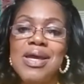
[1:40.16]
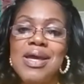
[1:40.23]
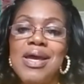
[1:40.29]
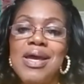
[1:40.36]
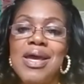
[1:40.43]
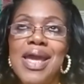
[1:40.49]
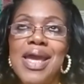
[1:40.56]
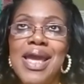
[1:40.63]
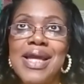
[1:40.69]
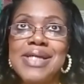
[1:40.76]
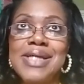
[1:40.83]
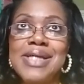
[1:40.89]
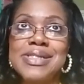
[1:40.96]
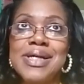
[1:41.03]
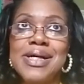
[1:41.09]

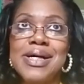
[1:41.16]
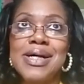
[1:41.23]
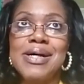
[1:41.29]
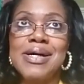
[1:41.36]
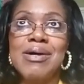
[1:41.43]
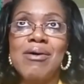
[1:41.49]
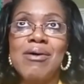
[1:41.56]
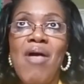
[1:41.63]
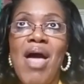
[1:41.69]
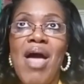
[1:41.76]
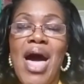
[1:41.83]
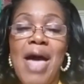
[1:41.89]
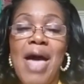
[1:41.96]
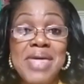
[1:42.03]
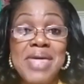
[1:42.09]
And I
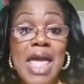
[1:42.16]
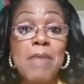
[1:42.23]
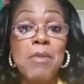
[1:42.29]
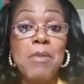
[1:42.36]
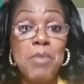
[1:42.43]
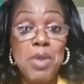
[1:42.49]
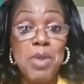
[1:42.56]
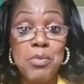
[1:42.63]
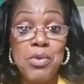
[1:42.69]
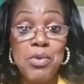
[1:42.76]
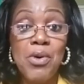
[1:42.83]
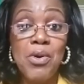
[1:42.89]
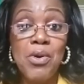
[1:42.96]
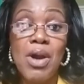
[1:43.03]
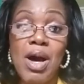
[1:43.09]
became a
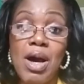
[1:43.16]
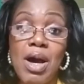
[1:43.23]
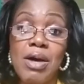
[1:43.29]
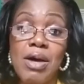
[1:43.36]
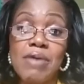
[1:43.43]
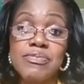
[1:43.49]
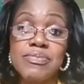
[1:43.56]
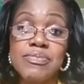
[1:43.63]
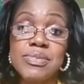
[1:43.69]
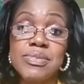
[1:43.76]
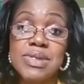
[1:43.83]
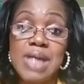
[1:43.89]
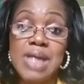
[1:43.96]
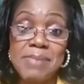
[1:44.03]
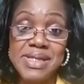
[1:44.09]
member of
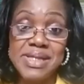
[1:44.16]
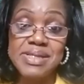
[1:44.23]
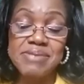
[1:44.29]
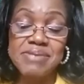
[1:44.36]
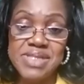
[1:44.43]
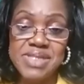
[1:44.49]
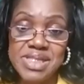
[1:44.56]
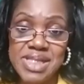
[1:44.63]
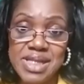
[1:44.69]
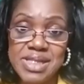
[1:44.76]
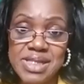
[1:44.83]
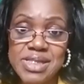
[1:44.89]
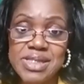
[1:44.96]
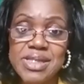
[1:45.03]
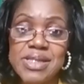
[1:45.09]
Top Ladies of
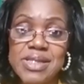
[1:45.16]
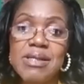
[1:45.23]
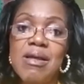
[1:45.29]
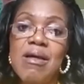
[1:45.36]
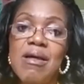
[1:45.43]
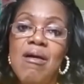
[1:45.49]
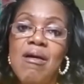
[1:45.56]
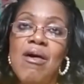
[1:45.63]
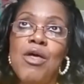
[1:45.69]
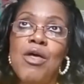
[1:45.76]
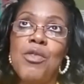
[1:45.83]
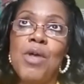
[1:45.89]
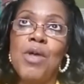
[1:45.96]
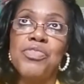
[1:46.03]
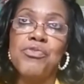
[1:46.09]
Distinction
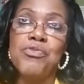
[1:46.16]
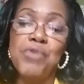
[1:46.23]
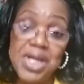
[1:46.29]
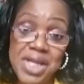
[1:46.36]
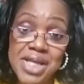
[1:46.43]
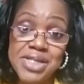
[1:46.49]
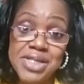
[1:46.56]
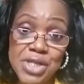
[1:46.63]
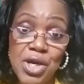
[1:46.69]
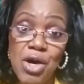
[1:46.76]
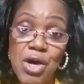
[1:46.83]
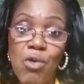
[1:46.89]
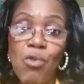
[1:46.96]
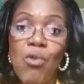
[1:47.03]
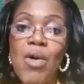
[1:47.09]
3 years
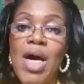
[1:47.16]
ago.